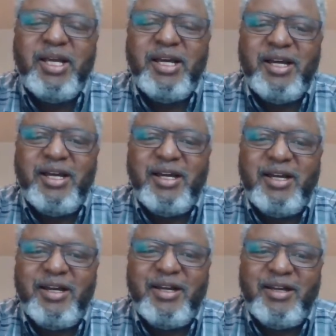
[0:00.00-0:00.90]

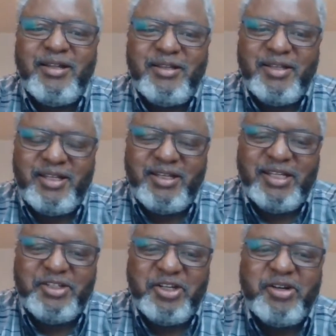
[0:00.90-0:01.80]

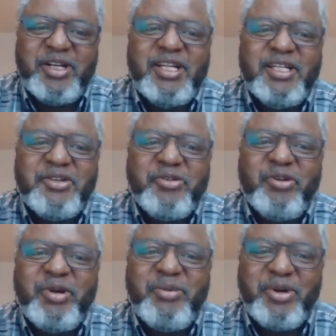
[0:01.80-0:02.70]
the general history
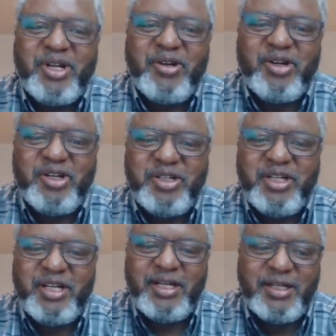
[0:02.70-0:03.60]
of African
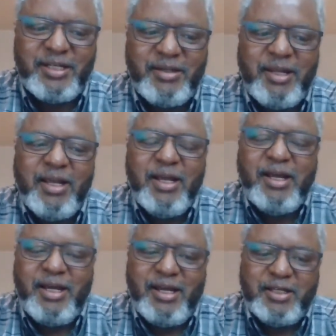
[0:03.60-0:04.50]
continent
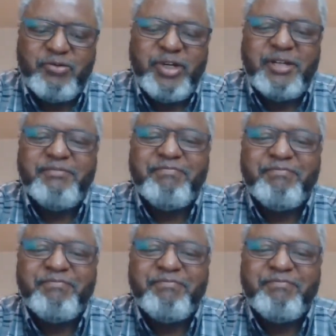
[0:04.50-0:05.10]
as well.